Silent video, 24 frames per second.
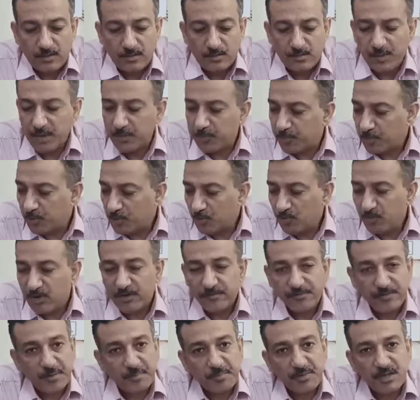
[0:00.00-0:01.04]
People who are
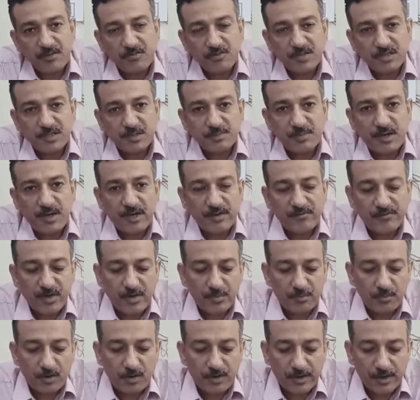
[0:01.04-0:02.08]
familiar with
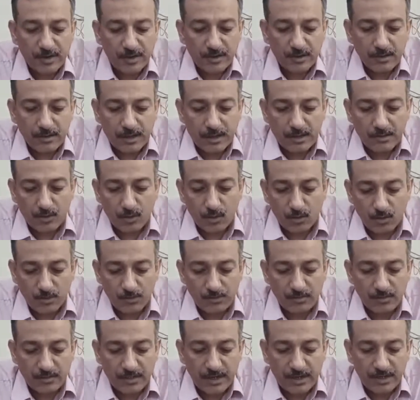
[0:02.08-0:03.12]
Smarteefi product know
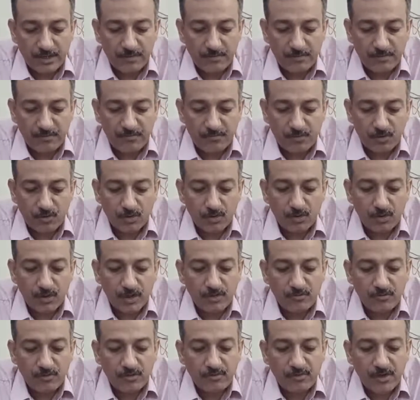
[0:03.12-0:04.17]
that before
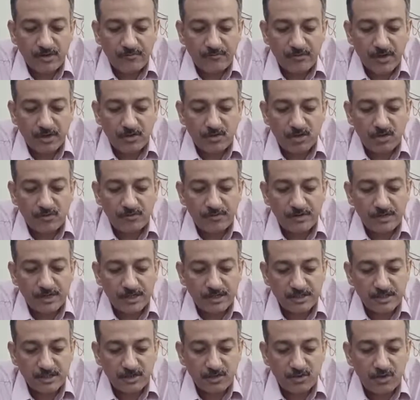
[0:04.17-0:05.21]
going for Wi-Fi
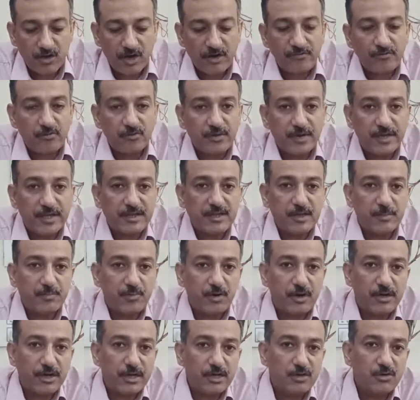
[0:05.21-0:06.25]
configuration, you have to take the
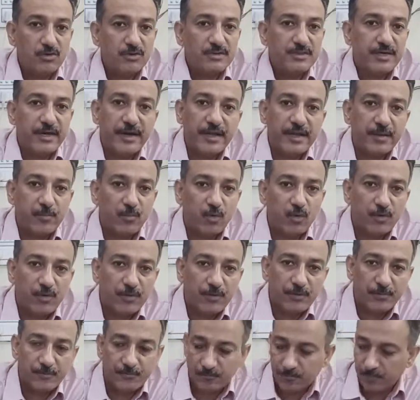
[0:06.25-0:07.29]
product to setting mode.
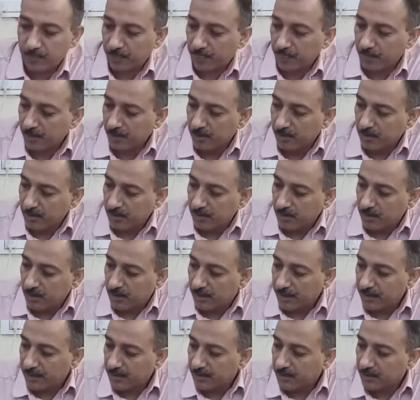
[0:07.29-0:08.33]

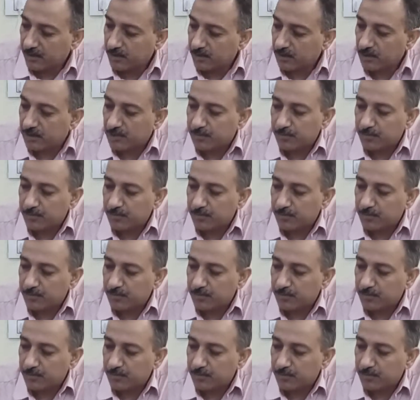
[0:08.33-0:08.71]
Like in